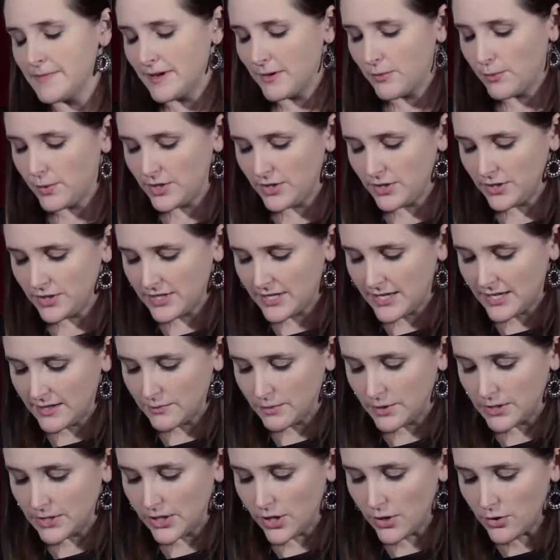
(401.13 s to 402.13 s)
when you get
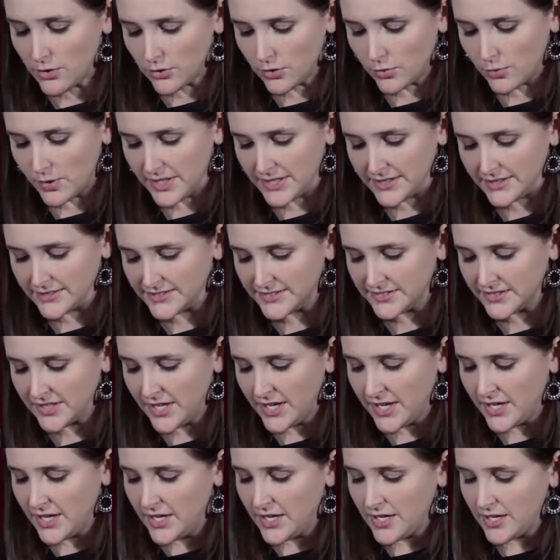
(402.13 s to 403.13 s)
the local ones,
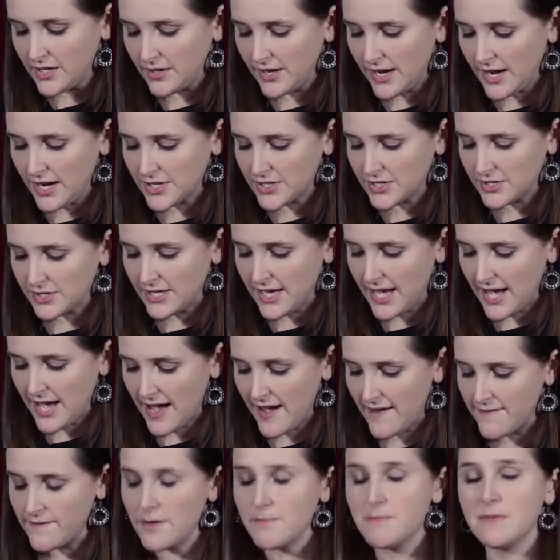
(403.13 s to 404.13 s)
you actually
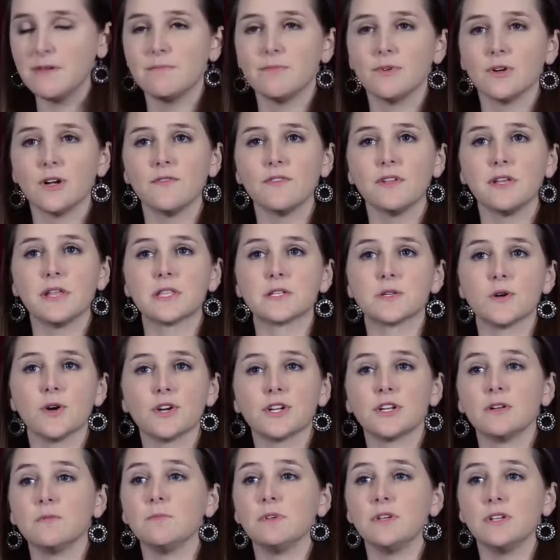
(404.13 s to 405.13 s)
have a member of the
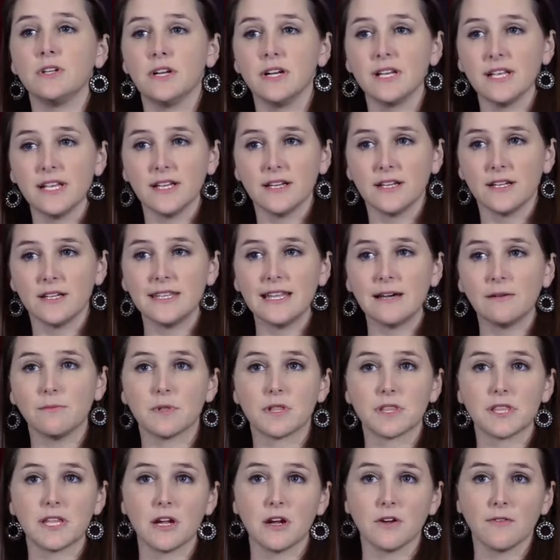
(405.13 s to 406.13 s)
historic community, and that
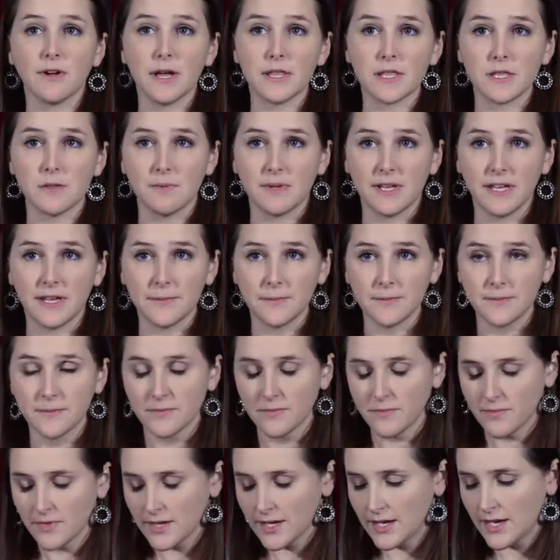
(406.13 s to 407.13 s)
was their recipe.
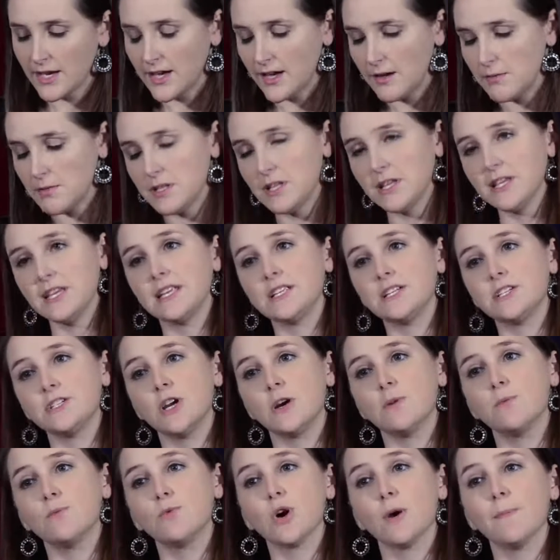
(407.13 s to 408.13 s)
So you can get to
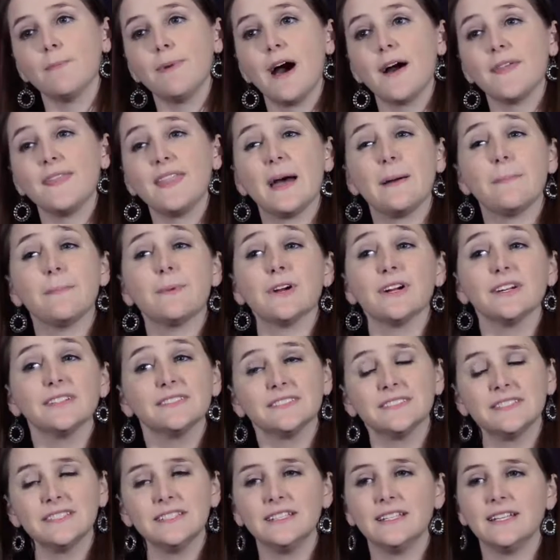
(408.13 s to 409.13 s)
know more about that
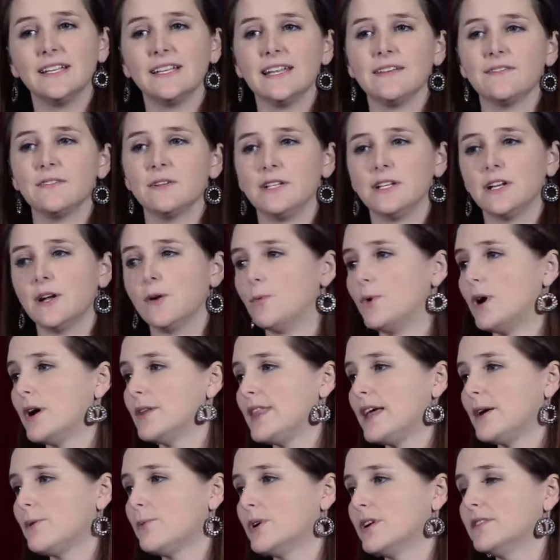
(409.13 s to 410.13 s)
person and even,
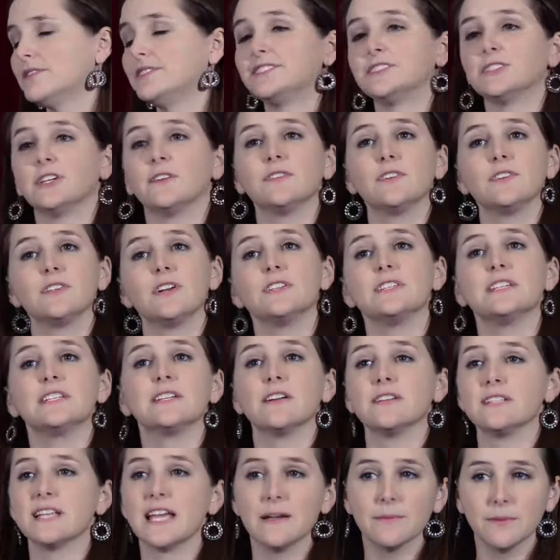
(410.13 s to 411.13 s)
what they would have served on their
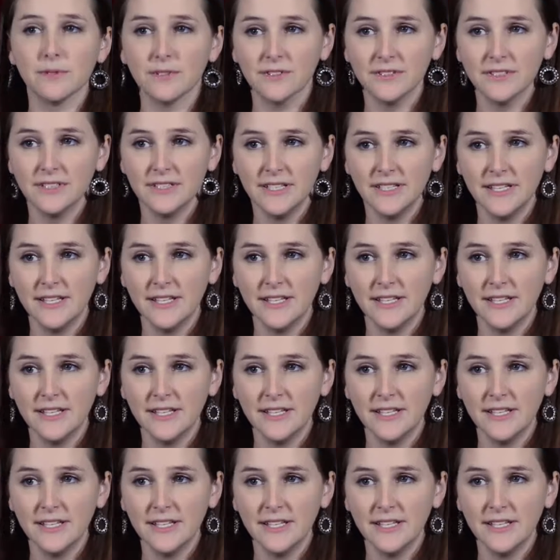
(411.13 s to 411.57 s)
dinner table.